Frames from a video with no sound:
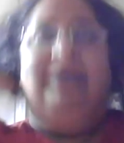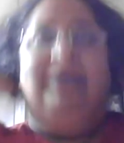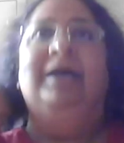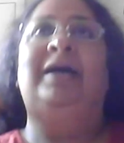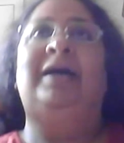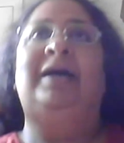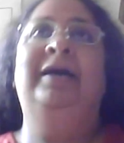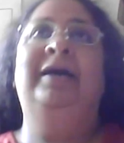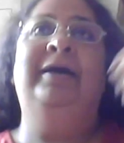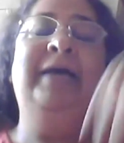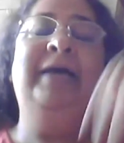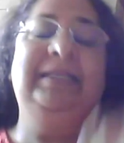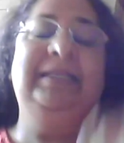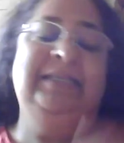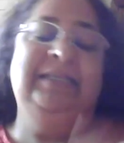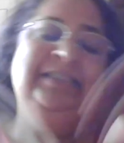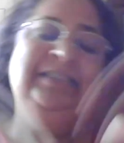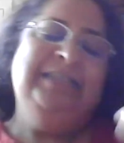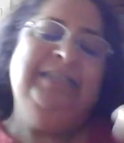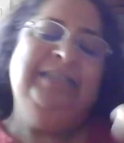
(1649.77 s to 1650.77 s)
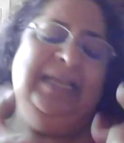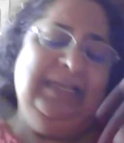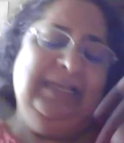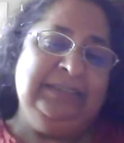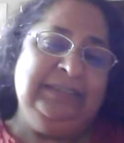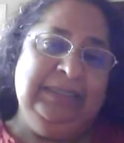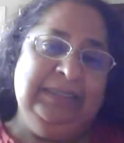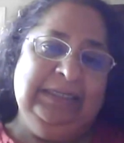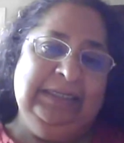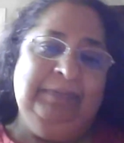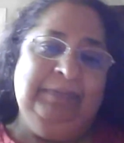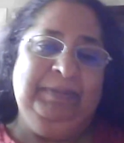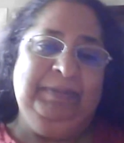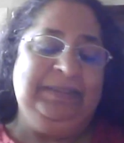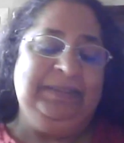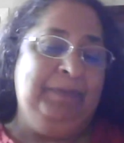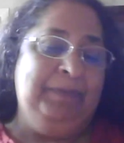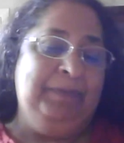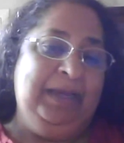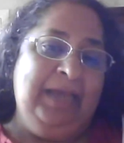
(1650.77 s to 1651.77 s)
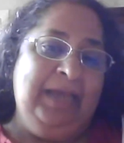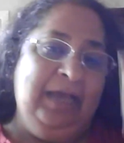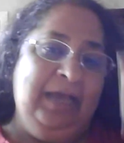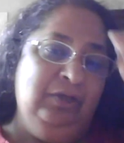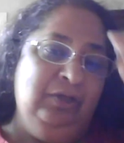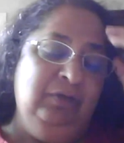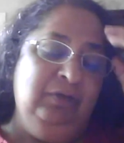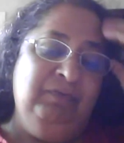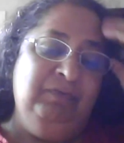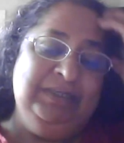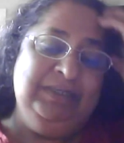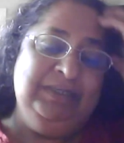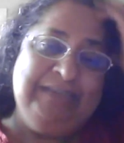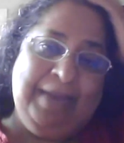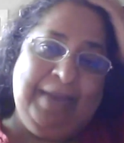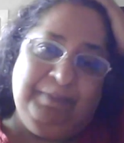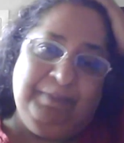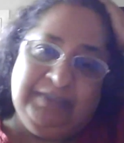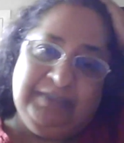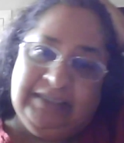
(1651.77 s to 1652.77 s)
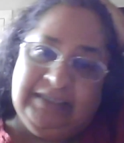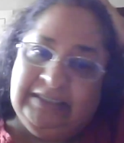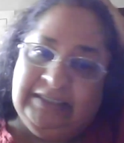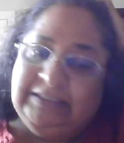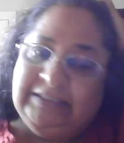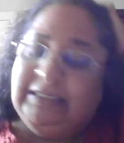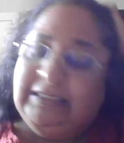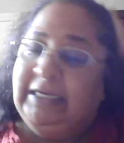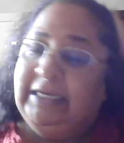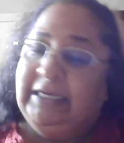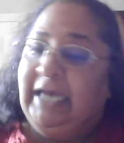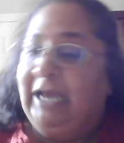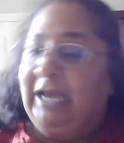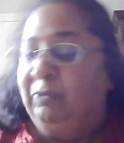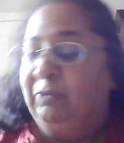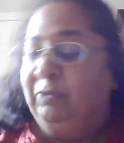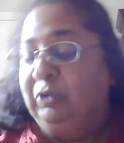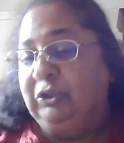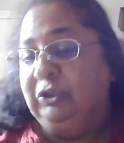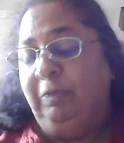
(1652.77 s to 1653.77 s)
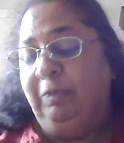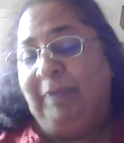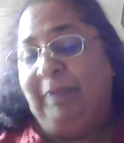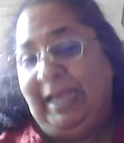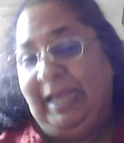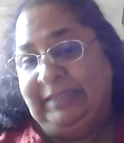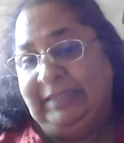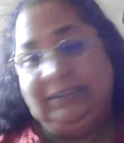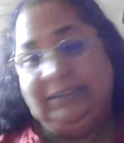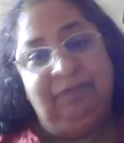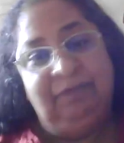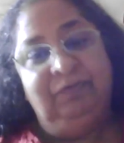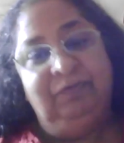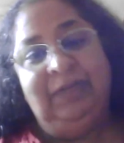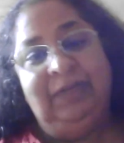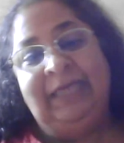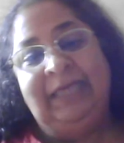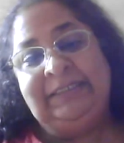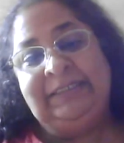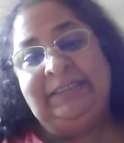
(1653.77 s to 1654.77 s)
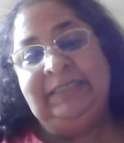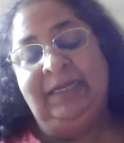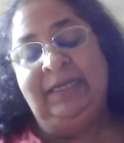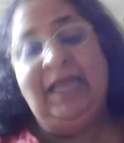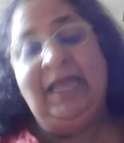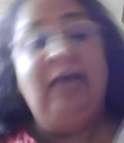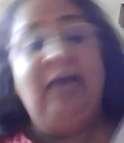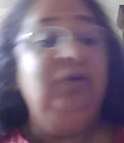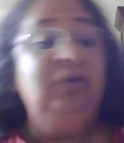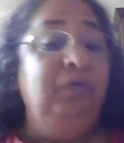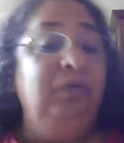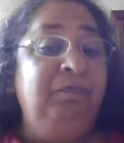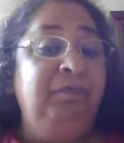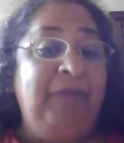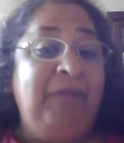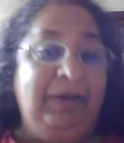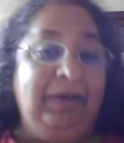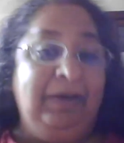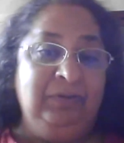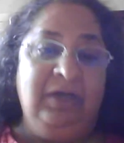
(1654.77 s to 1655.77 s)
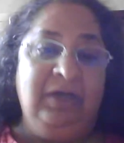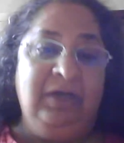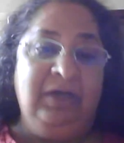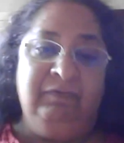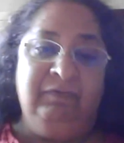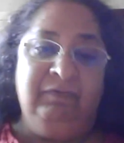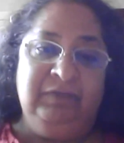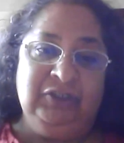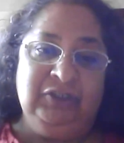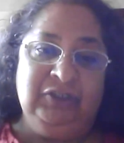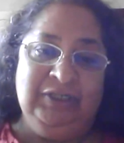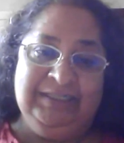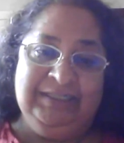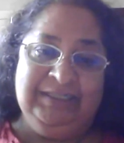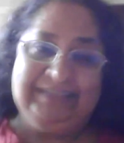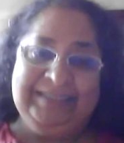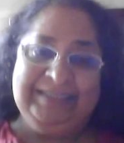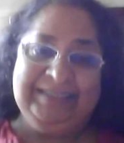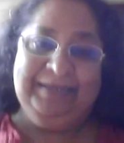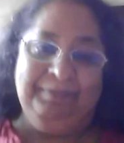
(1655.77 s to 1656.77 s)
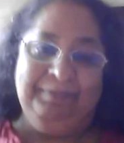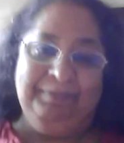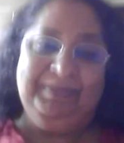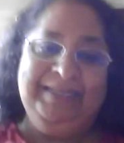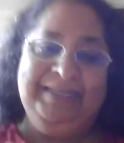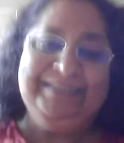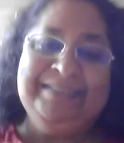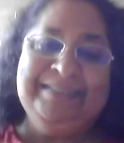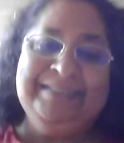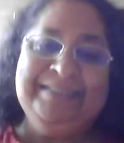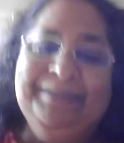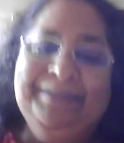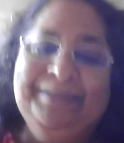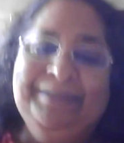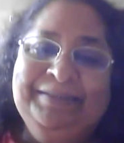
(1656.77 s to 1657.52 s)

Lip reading: And just tell us a little bit about how you've adapted and what your plans are for next year, and how you found Hertfordshire this year, please.